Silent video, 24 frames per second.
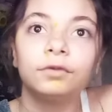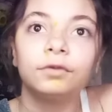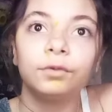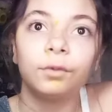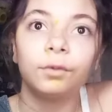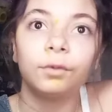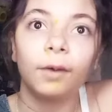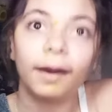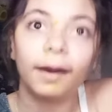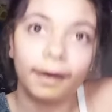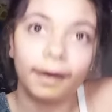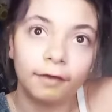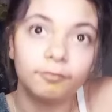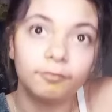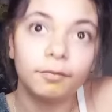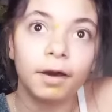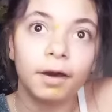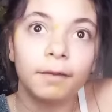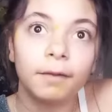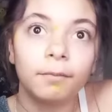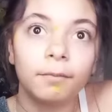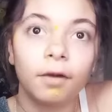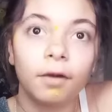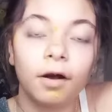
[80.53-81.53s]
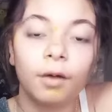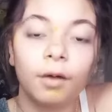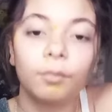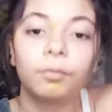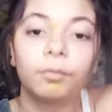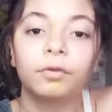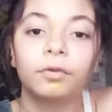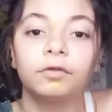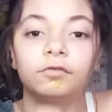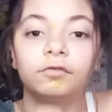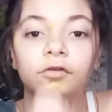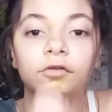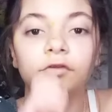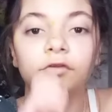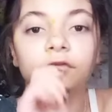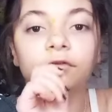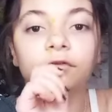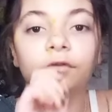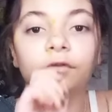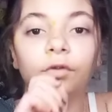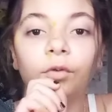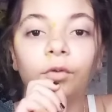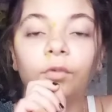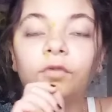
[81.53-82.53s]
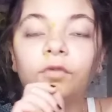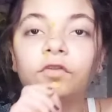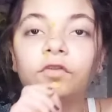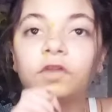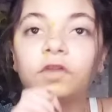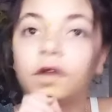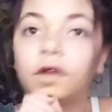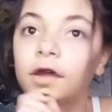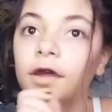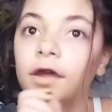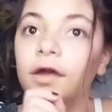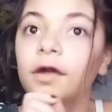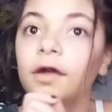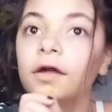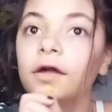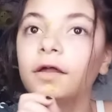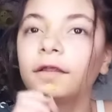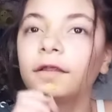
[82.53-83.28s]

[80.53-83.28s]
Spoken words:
to have my mom put this little thing,